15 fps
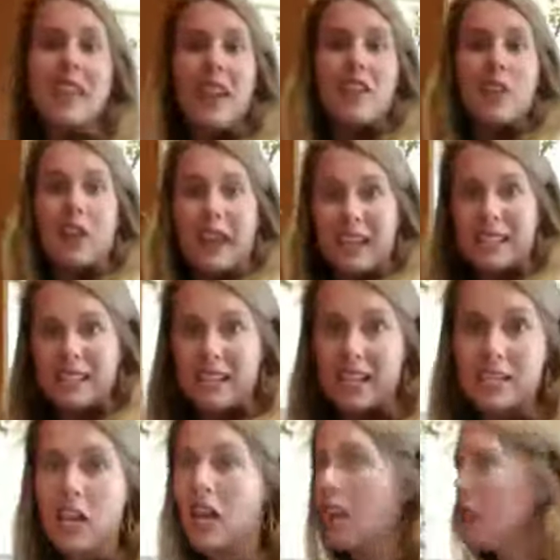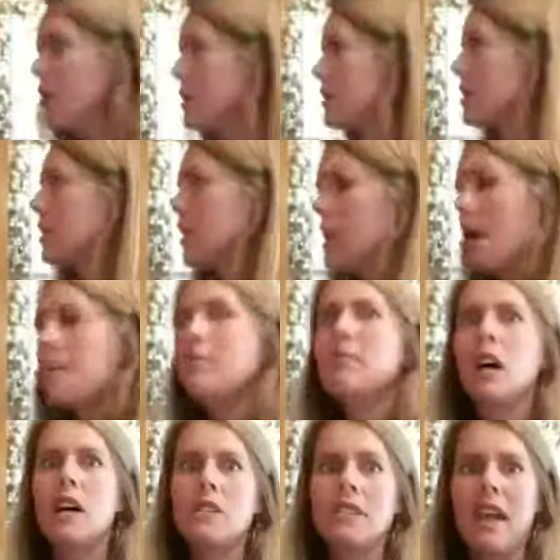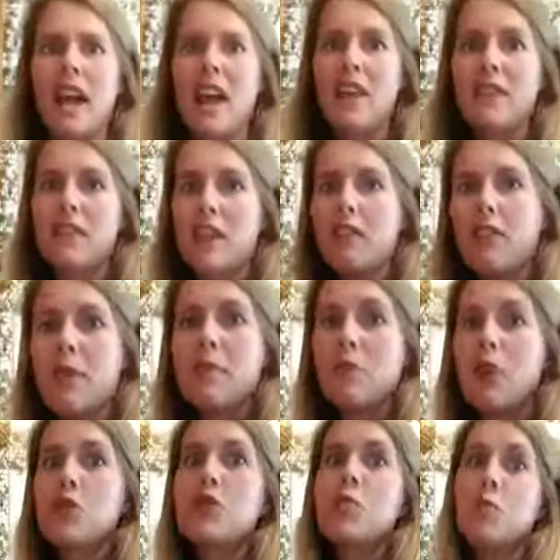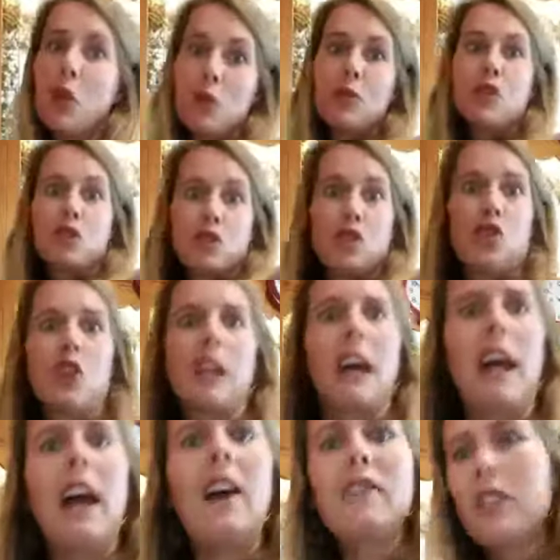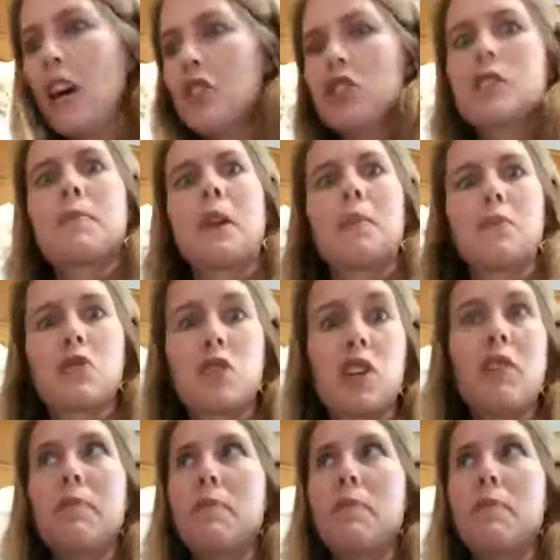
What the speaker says: in a set, and they're $18. Must have. They fit most bowls that you're going to have, not just Pampered